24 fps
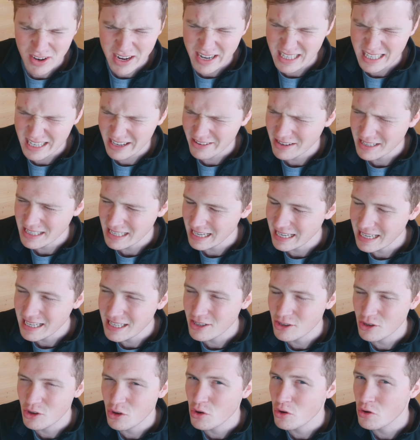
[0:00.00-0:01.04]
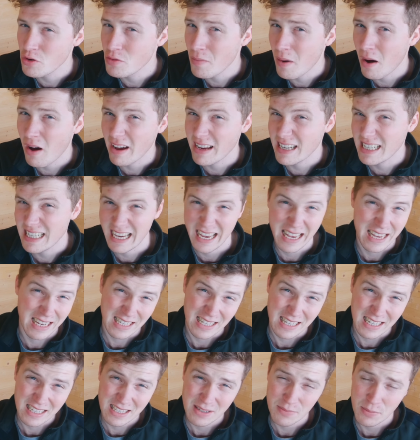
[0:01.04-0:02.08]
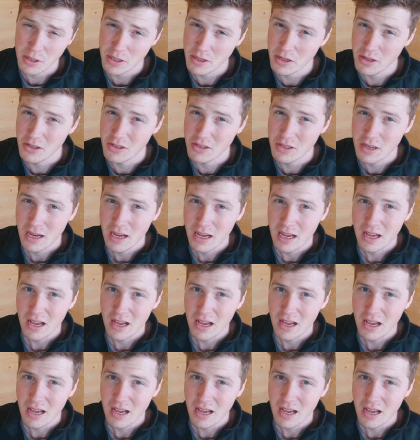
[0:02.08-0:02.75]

series is to my tastes, because